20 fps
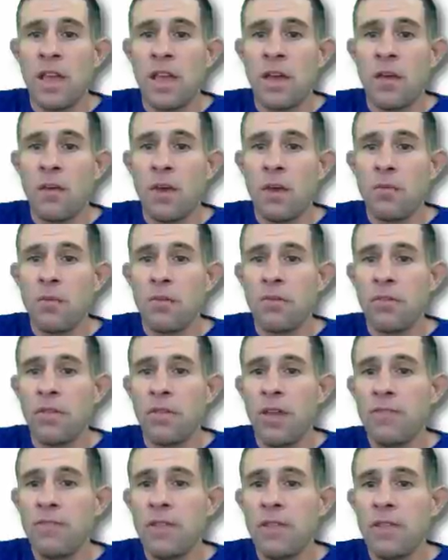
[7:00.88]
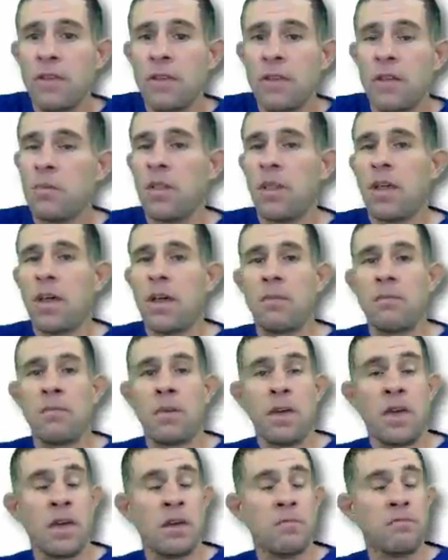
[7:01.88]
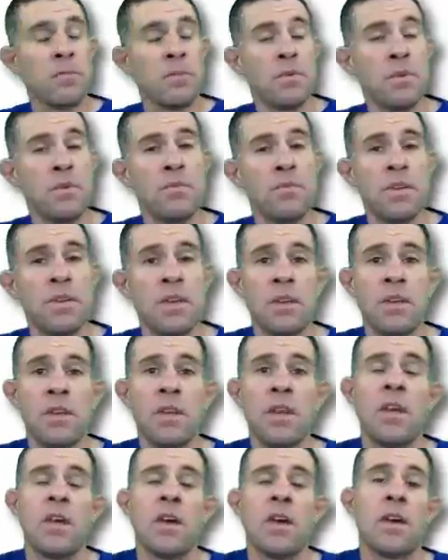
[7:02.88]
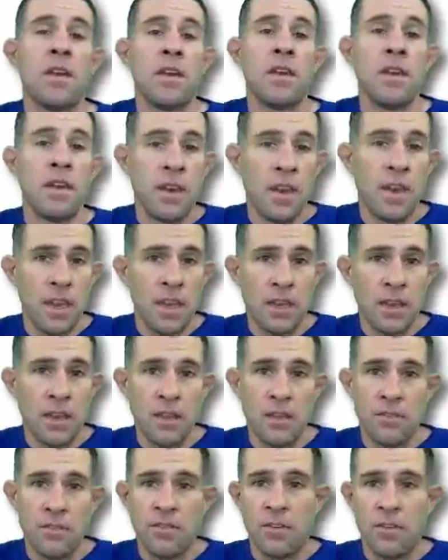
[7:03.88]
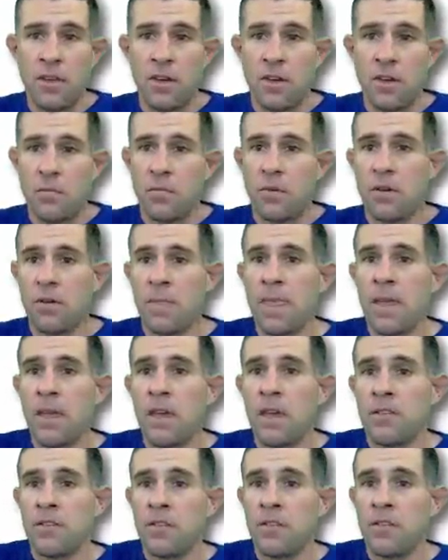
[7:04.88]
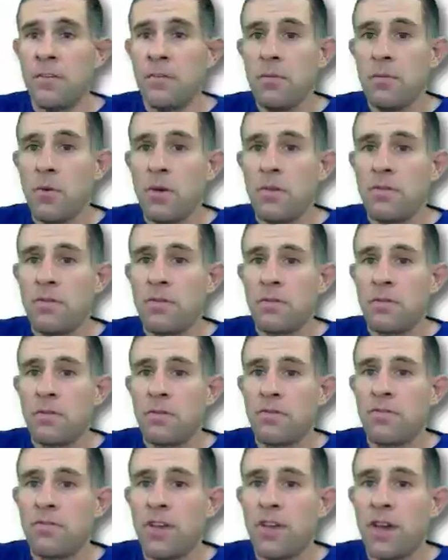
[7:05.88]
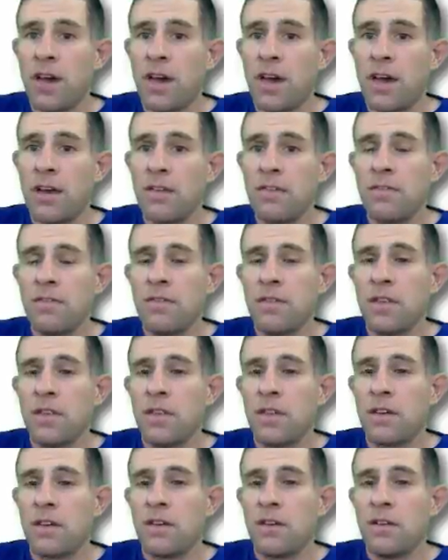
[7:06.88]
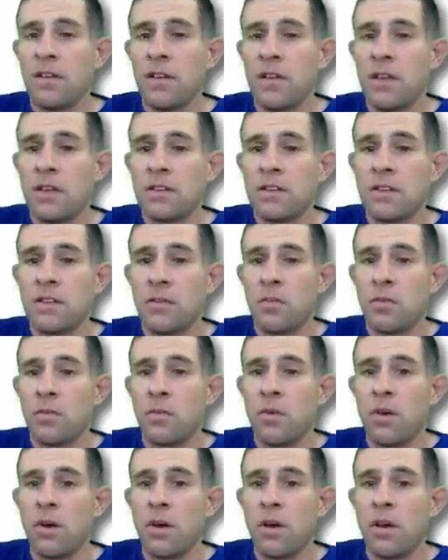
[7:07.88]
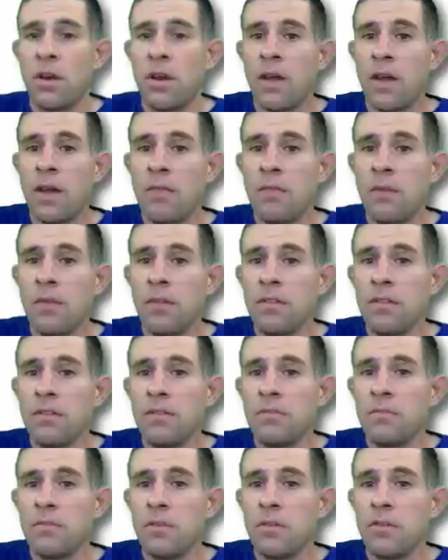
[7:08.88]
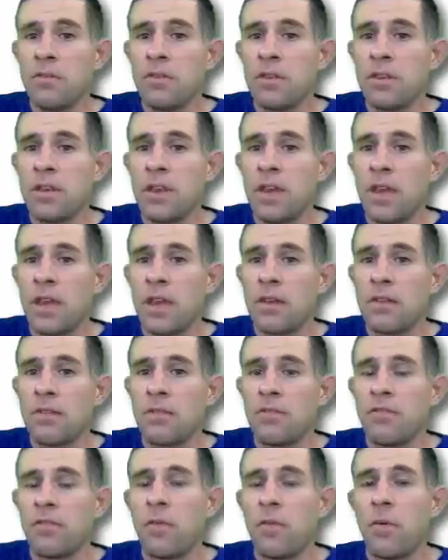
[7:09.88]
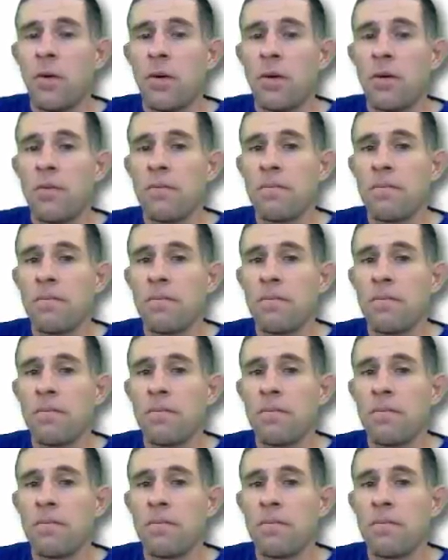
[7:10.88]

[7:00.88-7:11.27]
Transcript: And when I move left on the number line, I'm moving a negative number. So if I'm going from 5 here to 1, I must have moved negative 4.